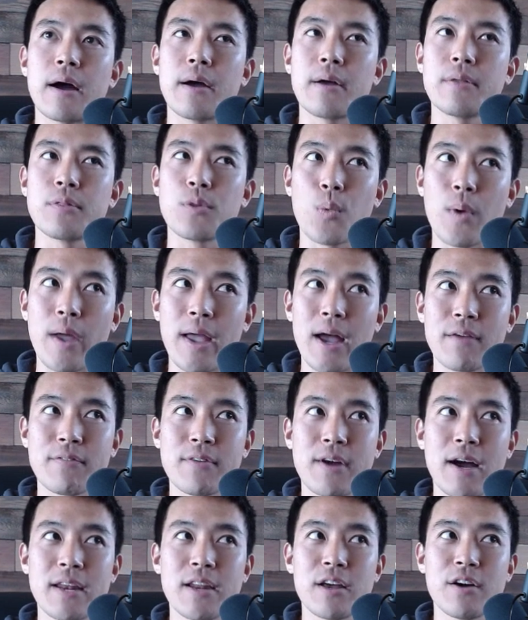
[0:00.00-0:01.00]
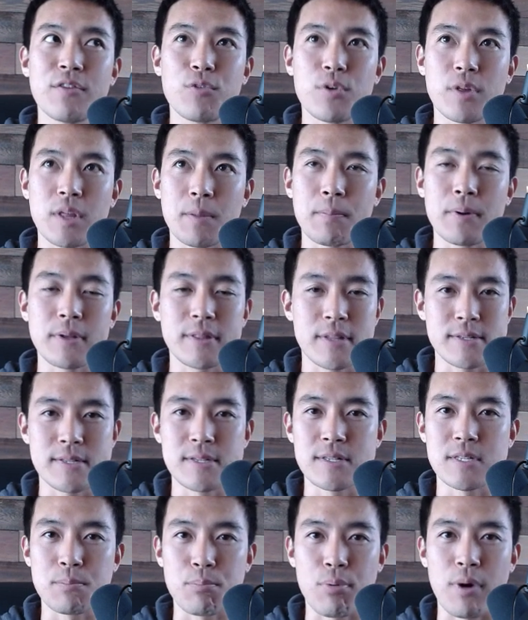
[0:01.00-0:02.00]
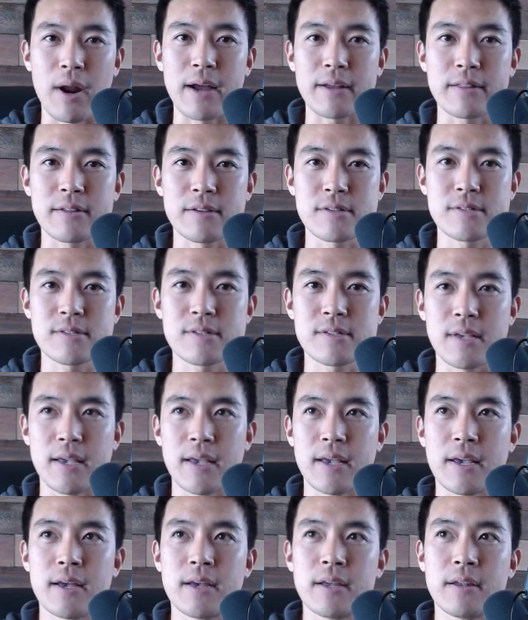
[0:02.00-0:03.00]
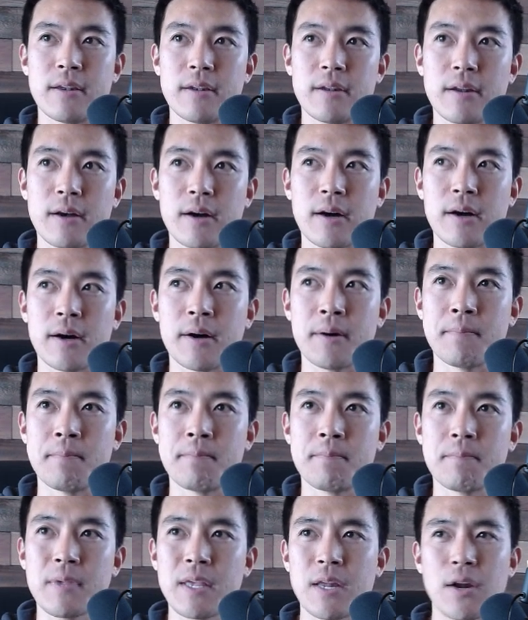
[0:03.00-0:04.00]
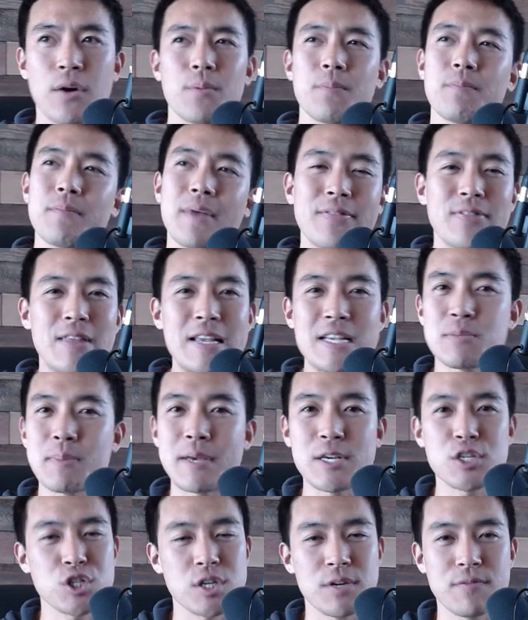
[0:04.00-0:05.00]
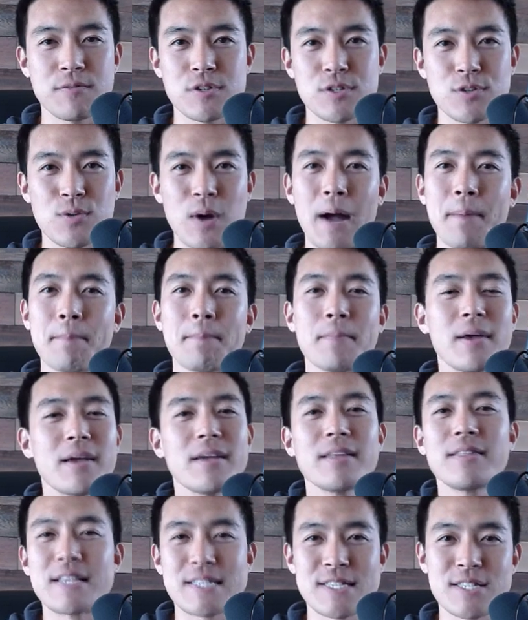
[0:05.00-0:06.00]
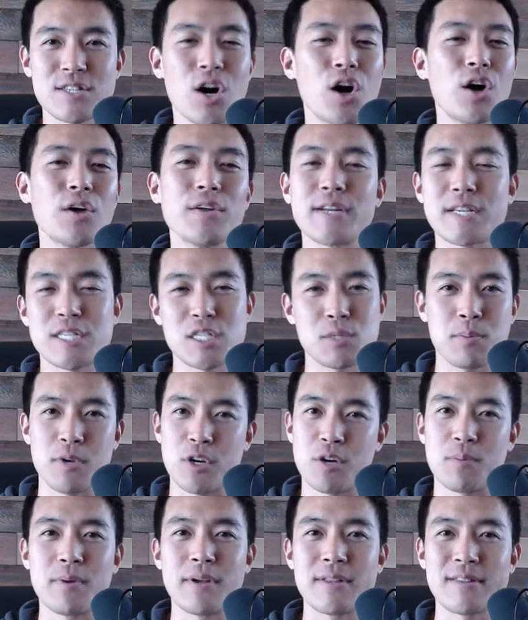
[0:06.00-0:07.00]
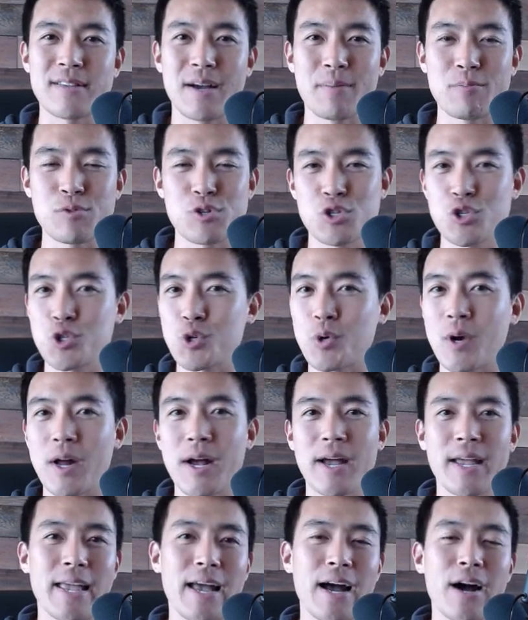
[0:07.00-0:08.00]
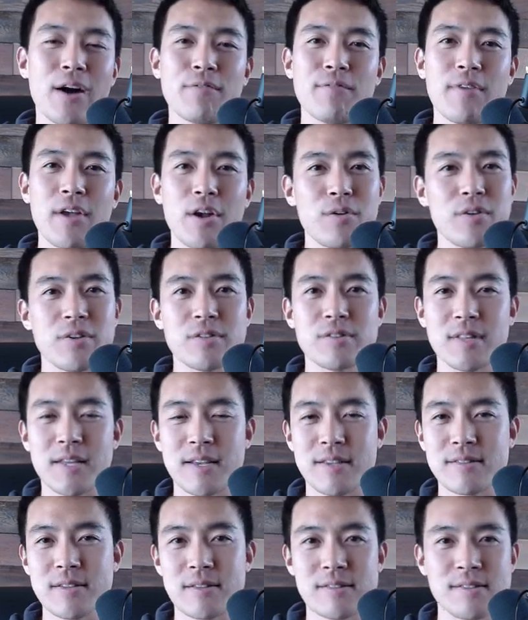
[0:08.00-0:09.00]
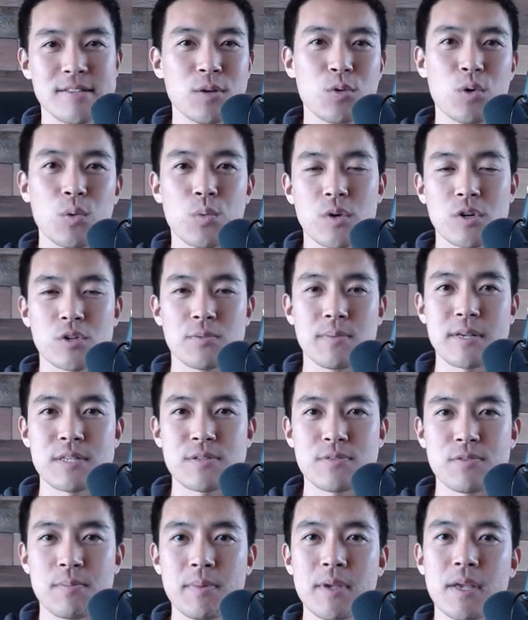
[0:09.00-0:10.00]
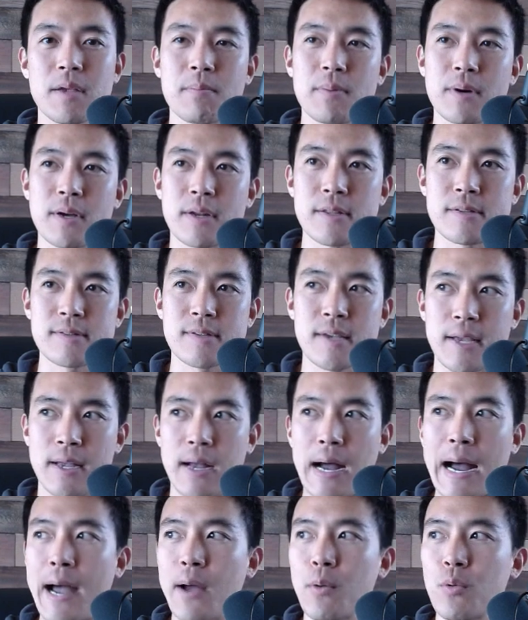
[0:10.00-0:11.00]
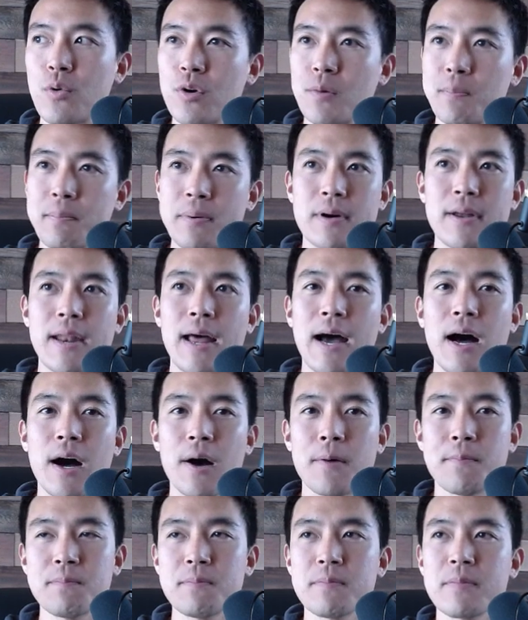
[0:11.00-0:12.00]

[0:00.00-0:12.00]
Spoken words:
the way I've kind of really put this into practice, and and things may shift too. This is all an experiment. I'm just trying out various things and seeing what works best for me. But it's like I will put out